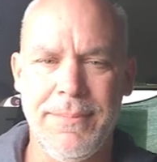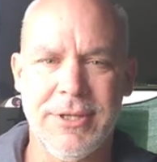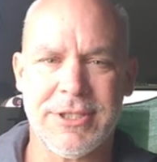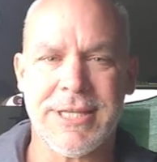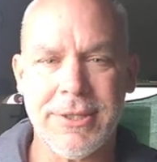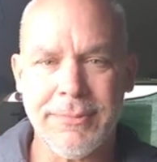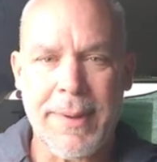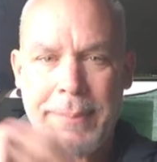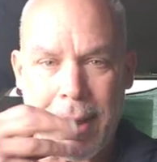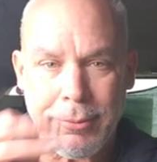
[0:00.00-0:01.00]
I'd be sitting there with
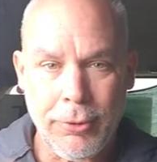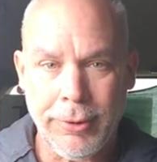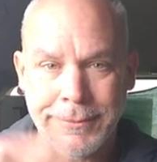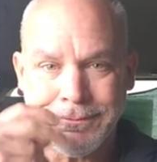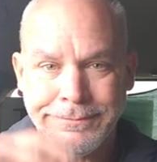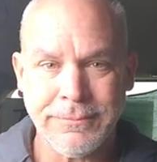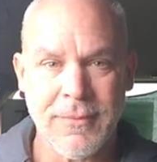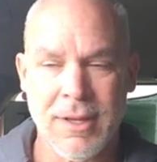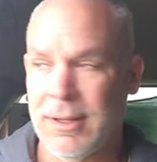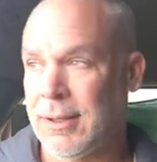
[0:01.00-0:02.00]
my popcorn,
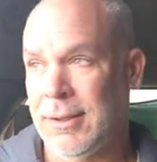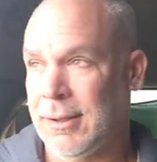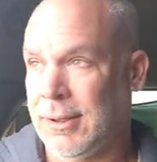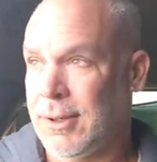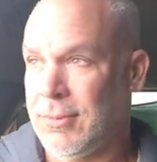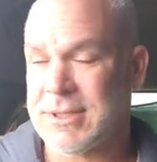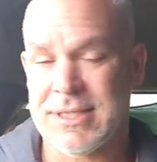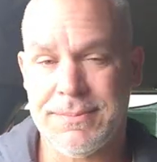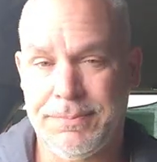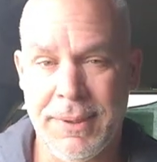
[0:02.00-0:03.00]

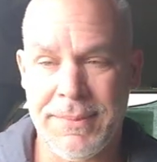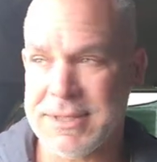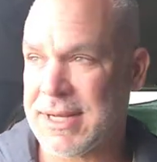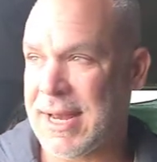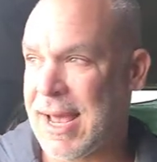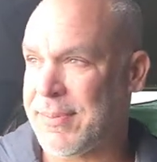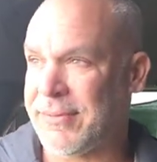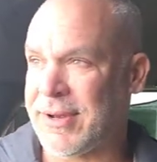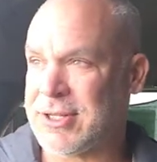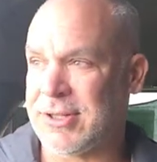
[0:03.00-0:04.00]
which is pretty much going to
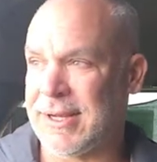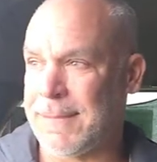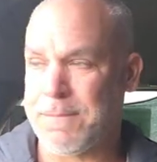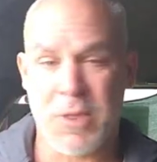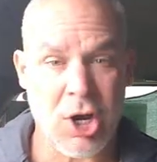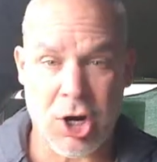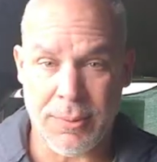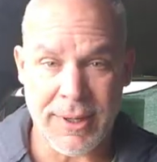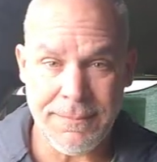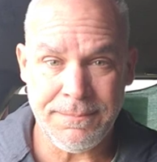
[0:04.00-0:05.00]
happen eventually. And
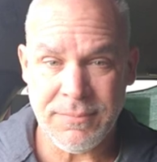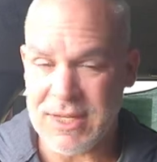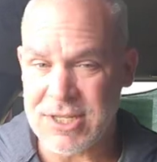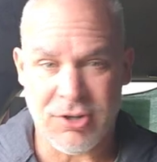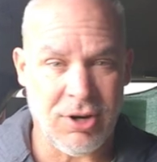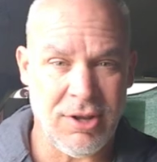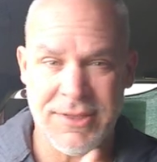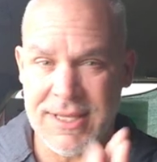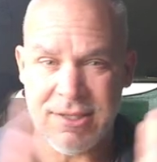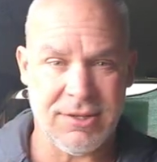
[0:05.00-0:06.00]
karma, these are all
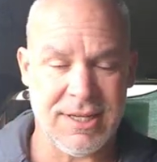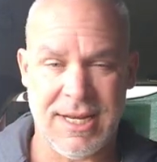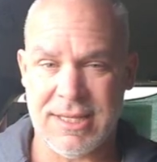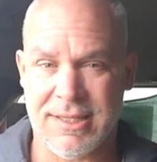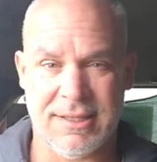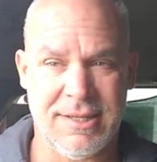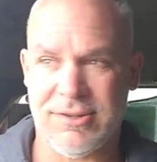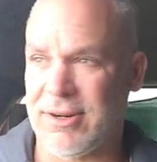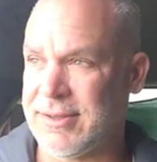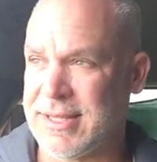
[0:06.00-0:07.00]
things that are connected.
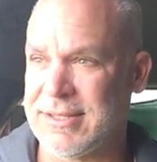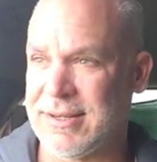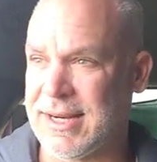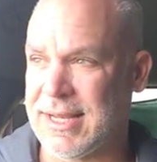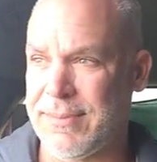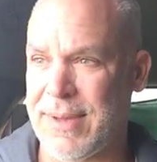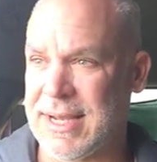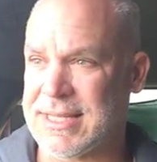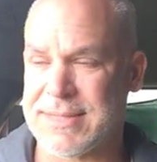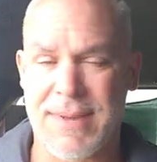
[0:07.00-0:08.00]
These are all things that are going to come
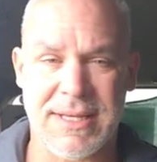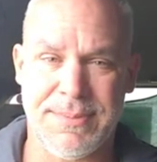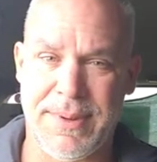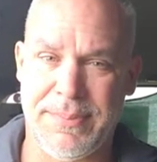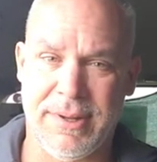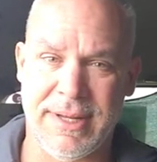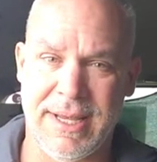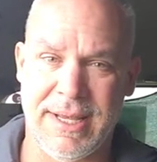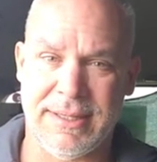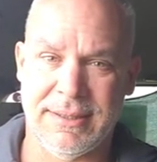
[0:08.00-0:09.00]
back and smack some people on the
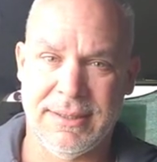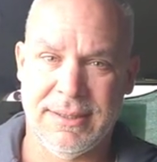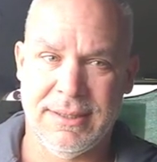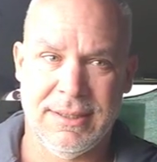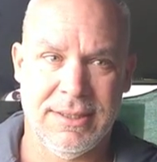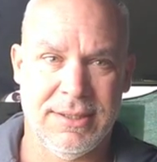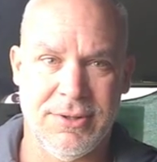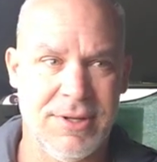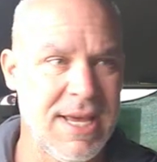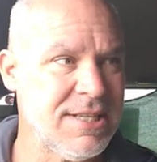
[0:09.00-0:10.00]
head. You
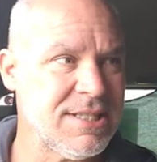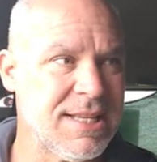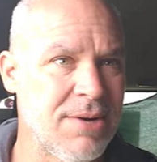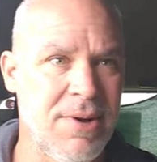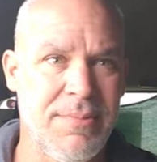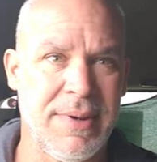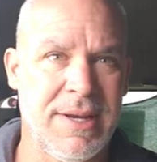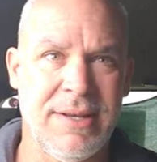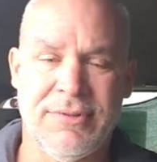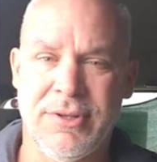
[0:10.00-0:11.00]
know, you can't just get away with
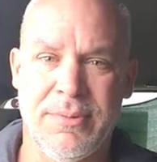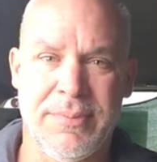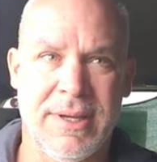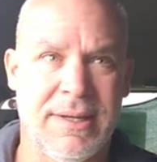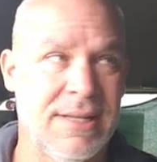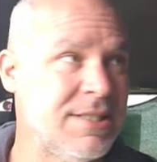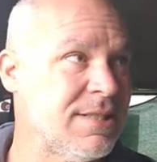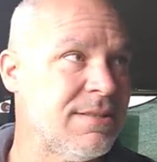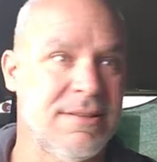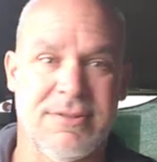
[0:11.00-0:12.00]
being an evil human being. It's
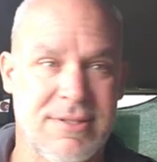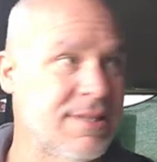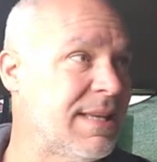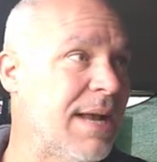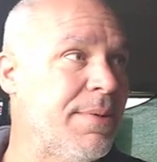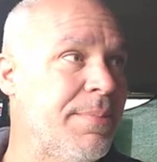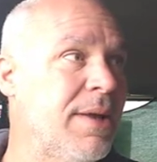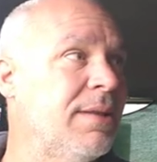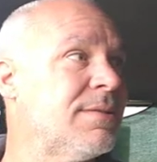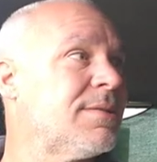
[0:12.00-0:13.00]
just, there's got to be
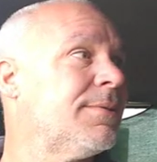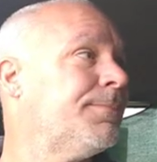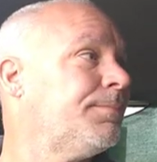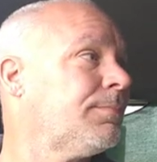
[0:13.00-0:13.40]
balance.